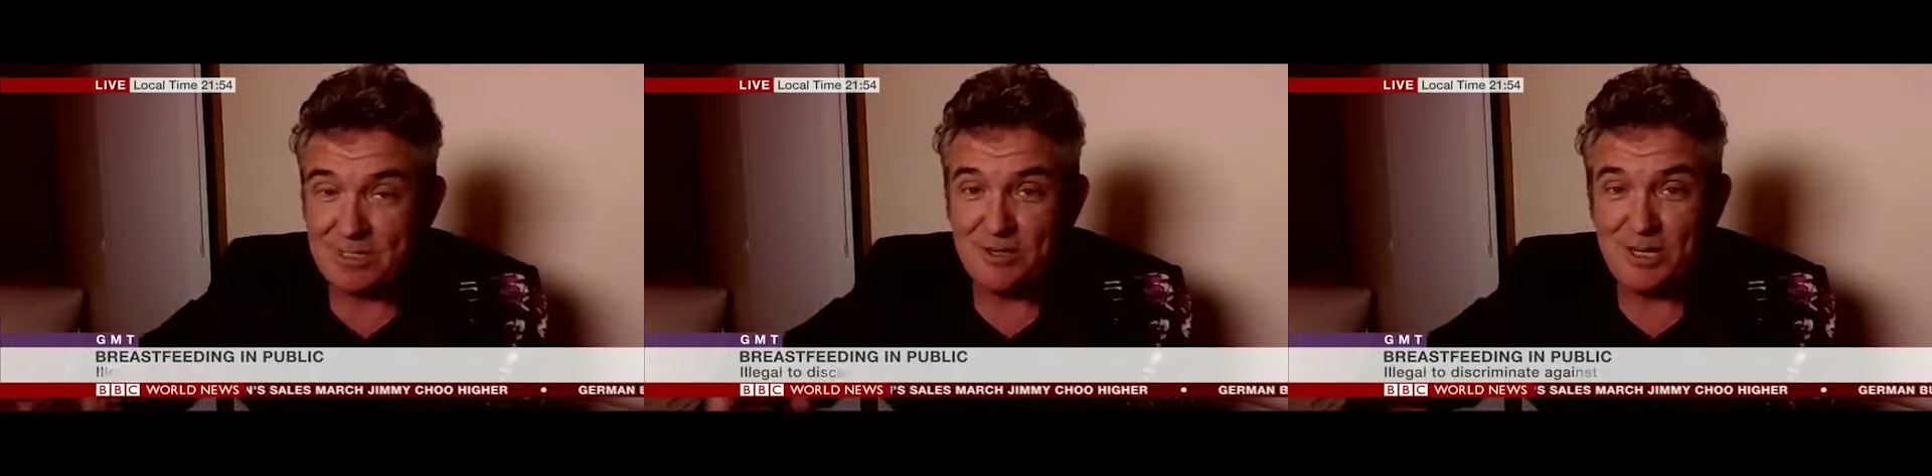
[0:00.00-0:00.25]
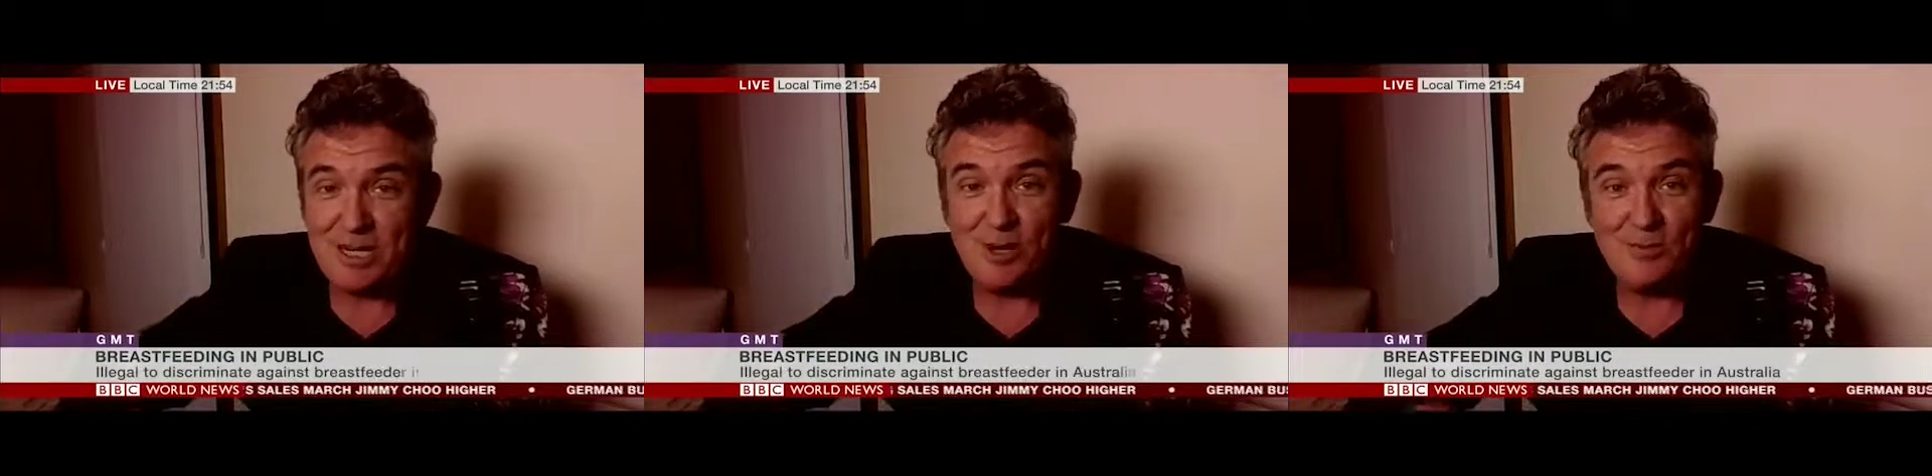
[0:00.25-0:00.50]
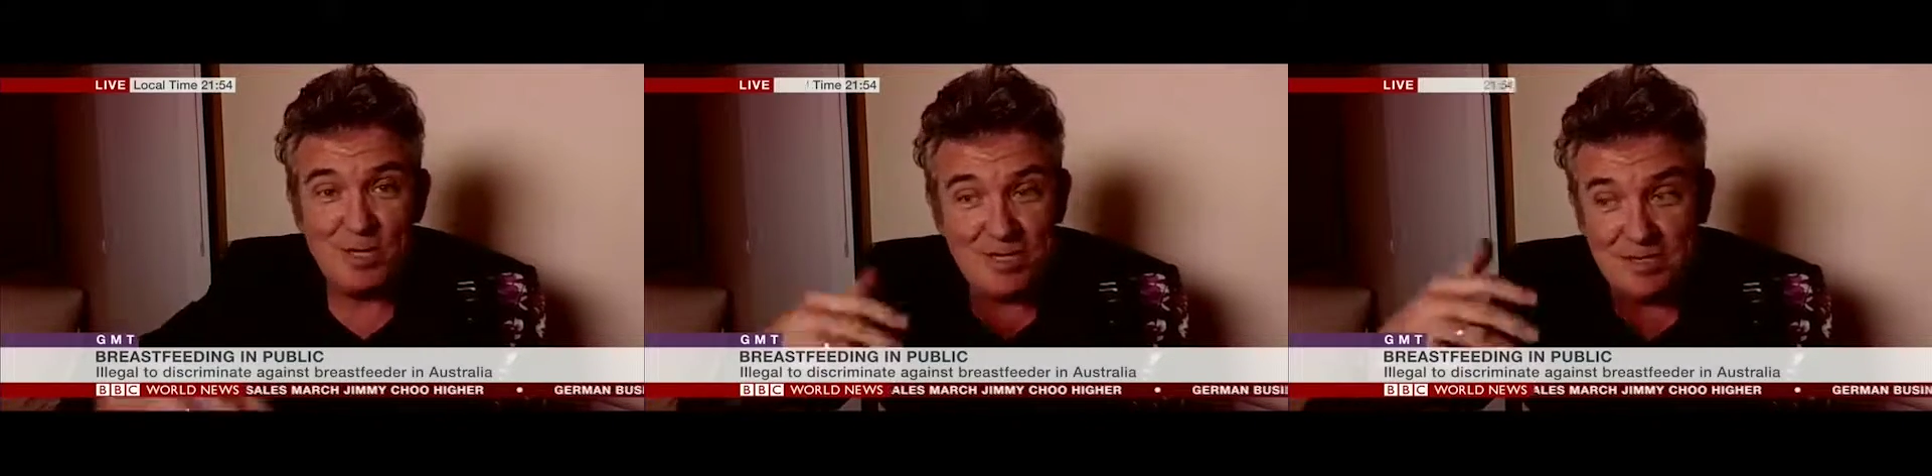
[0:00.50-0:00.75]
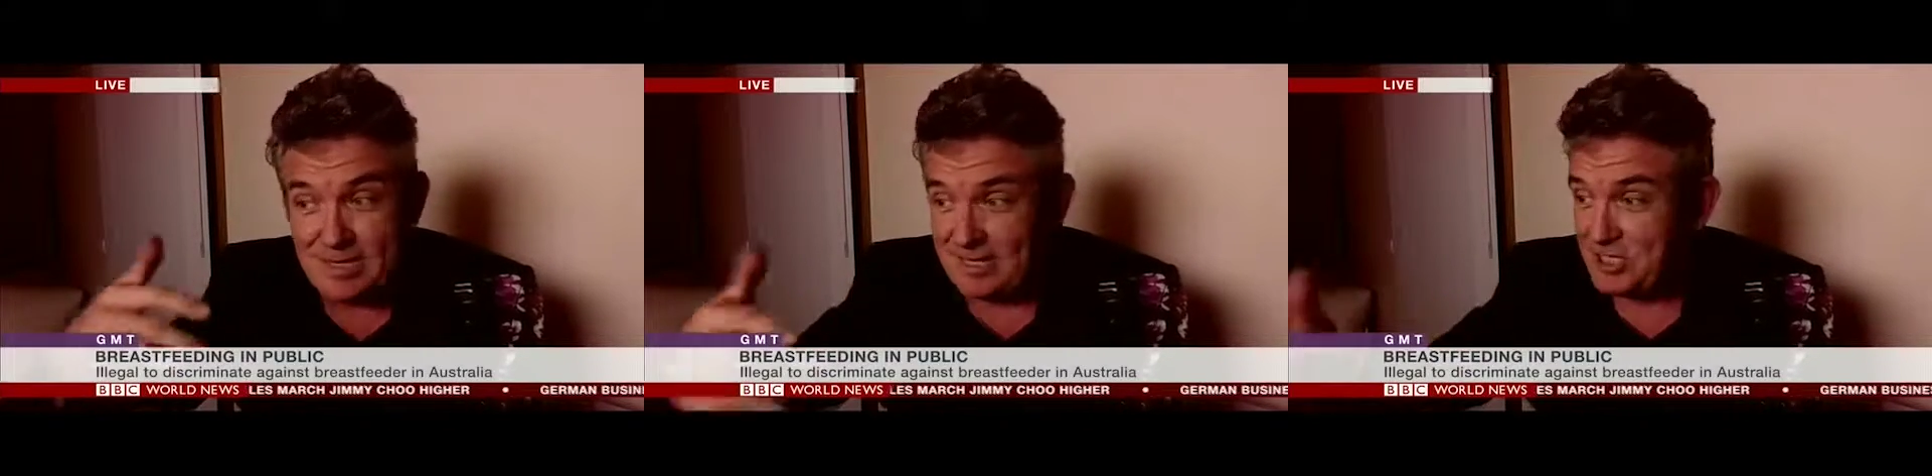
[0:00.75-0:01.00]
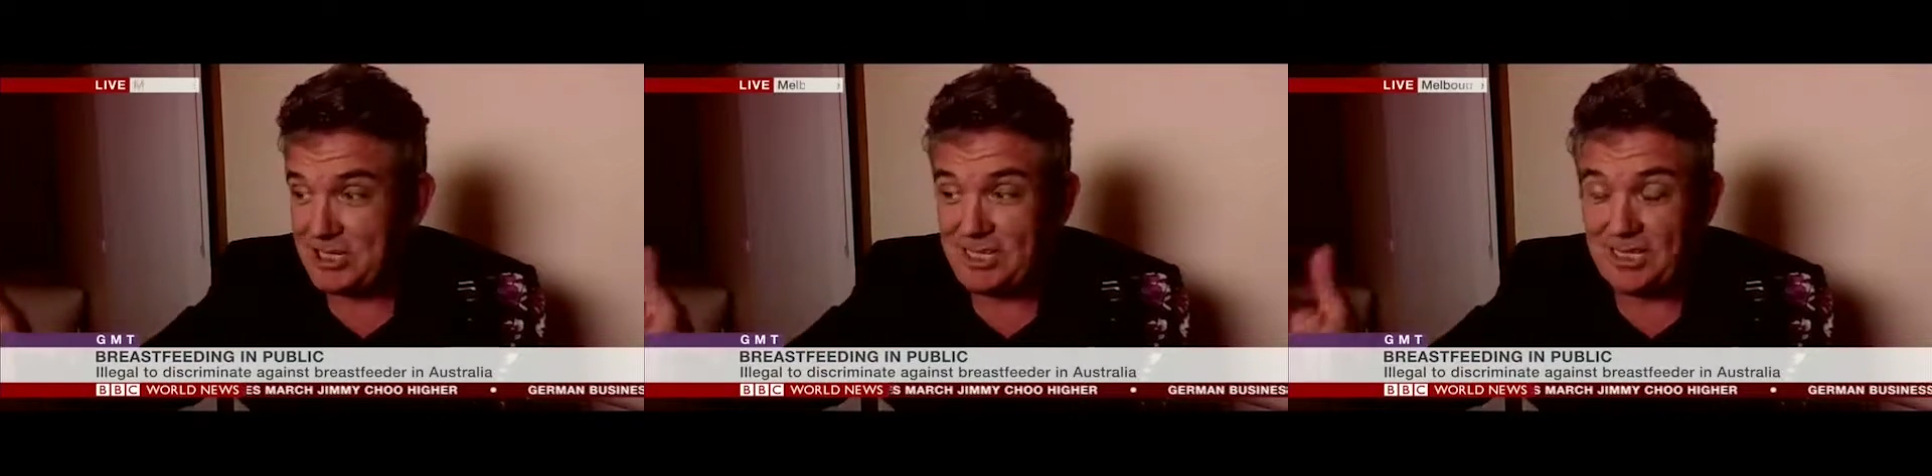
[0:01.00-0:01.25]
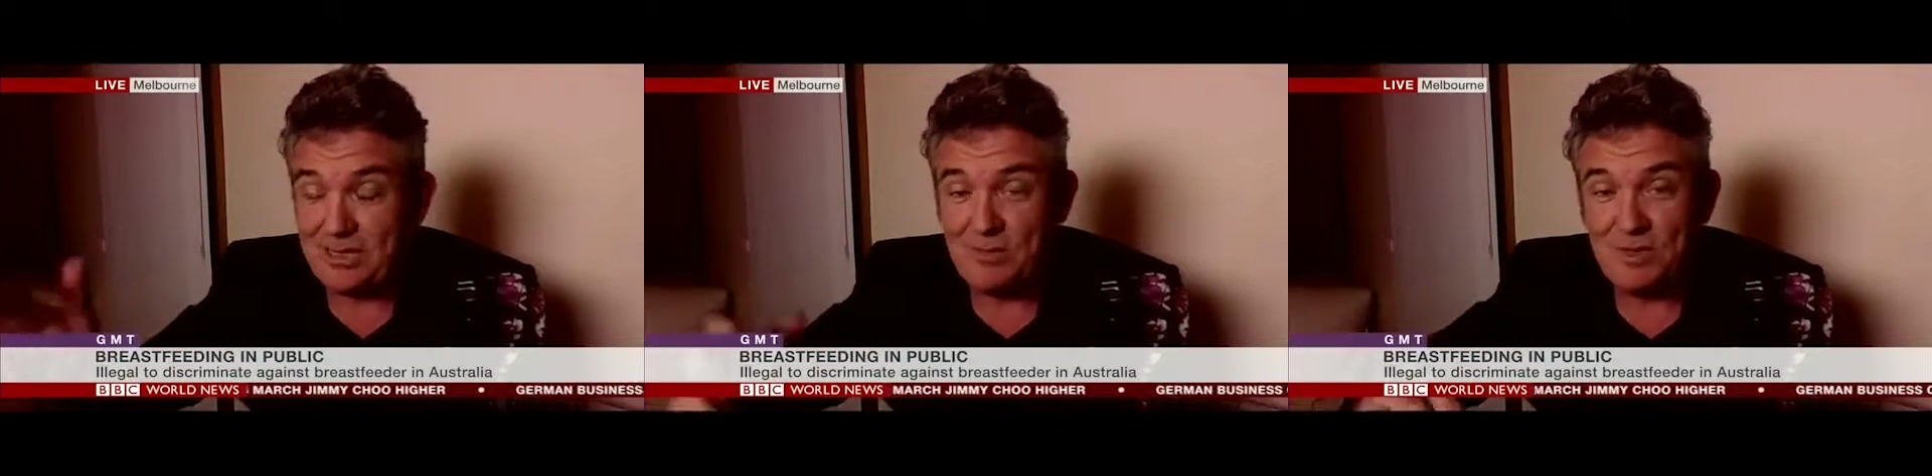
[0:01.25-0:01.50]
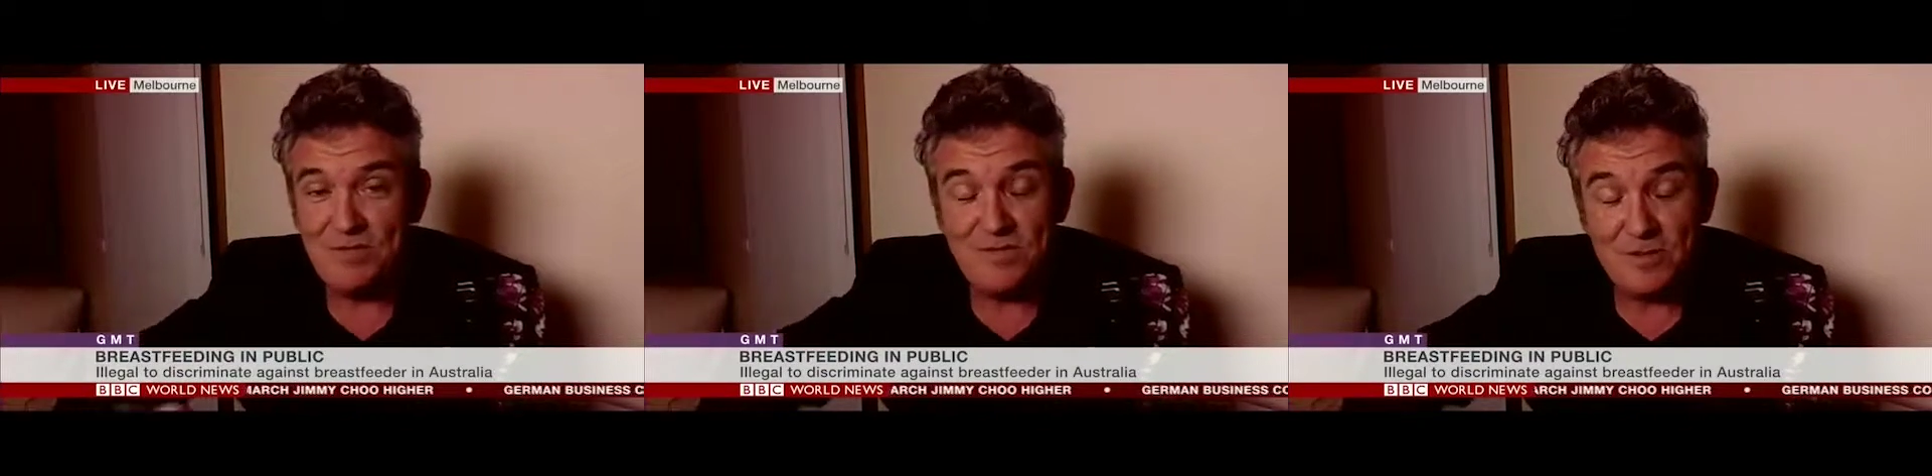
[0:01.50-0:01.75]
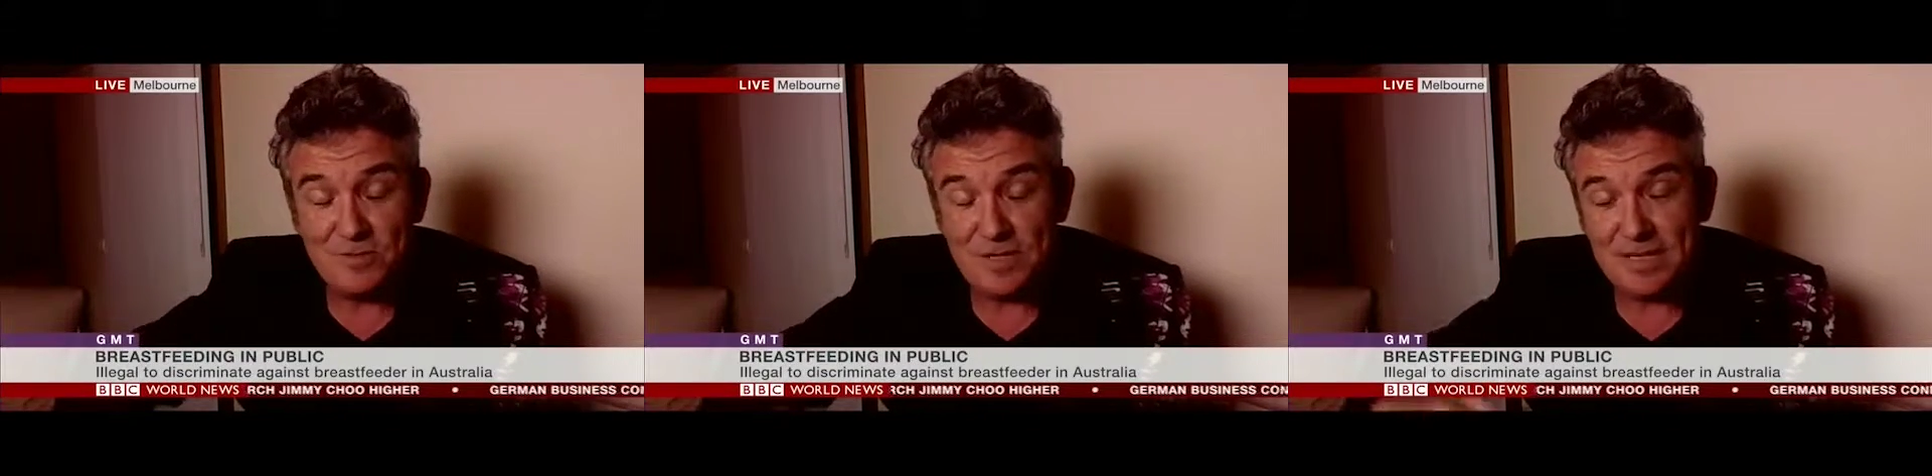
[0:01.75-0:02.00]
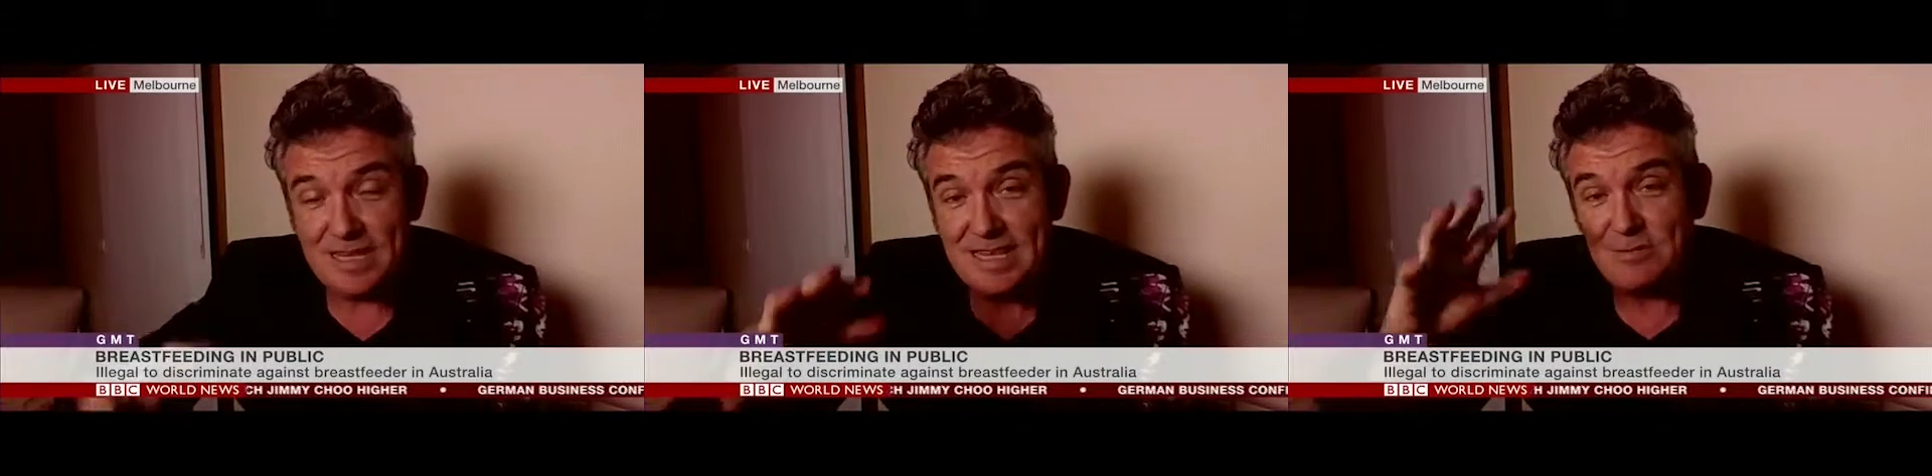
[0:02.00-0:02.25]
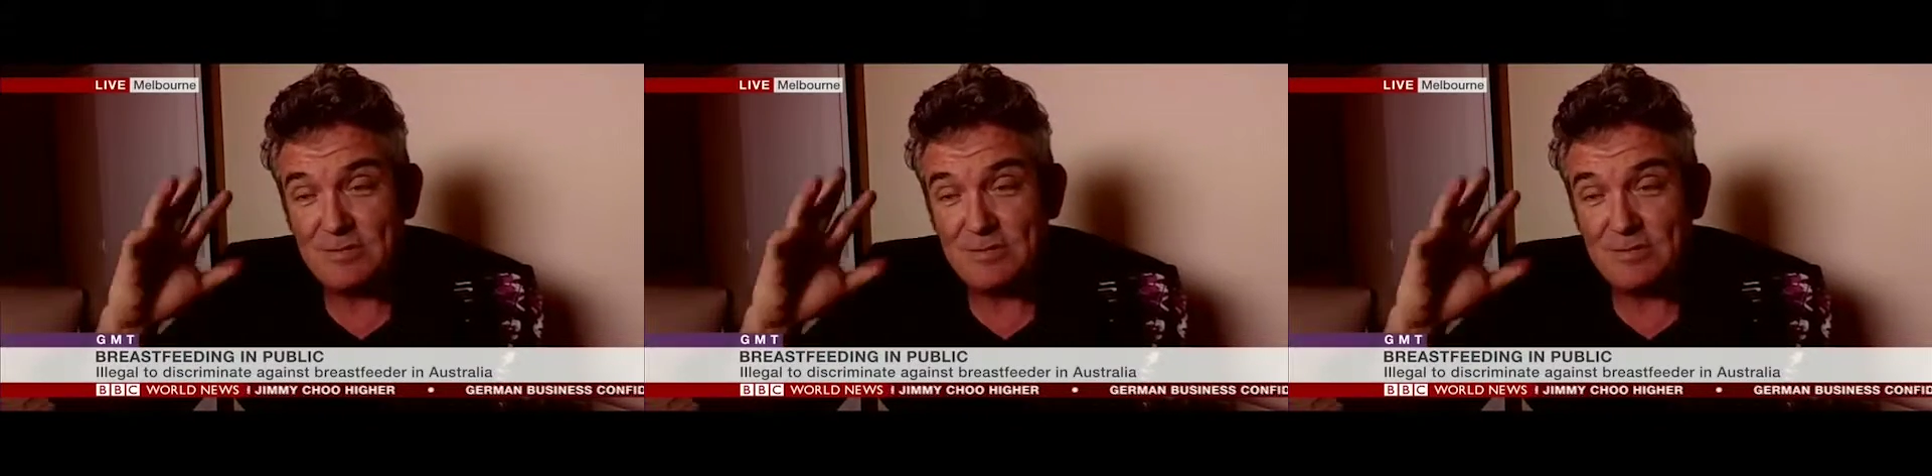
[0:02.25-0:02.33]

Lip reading: absolutely, I'll be in it. And she came in and filmed it.